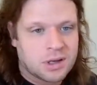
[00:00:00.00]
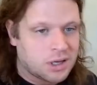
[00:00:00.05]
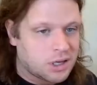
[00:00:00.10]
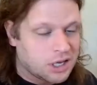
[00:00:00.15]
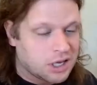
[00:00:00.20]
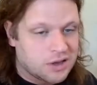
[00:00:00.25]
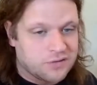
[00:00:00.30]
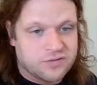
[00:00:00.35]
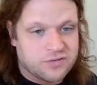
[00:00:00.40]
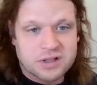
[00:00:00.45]

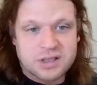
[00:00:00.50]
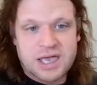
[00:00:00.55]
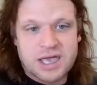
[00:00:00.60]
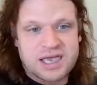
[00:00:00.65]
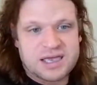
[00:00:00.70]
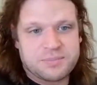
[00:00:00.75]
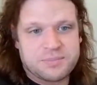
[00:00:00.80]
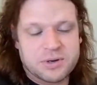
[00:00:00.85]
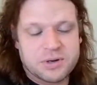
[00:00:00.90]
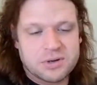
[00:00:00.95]
if you
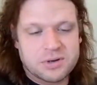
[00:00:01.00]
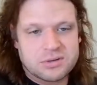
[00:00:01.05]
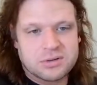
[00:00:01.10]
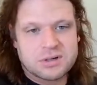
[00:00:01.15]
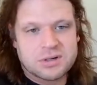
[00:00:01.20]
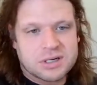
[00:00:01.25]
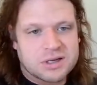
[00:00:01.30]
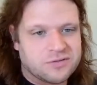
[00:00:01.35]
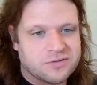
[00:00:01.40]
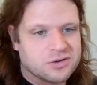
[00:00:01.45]
like
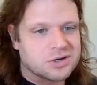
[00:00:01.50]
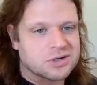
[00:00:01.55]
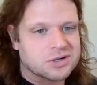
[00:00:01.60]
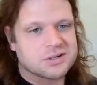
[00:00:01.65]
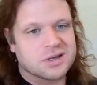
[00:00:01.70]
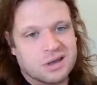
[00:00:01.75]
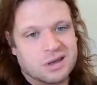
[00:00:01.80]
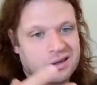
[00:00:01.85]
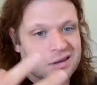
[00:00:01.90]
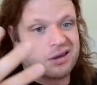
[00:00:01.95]
Putin, if you're just
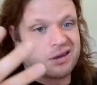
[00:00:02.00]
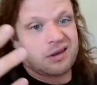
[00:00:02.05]
like,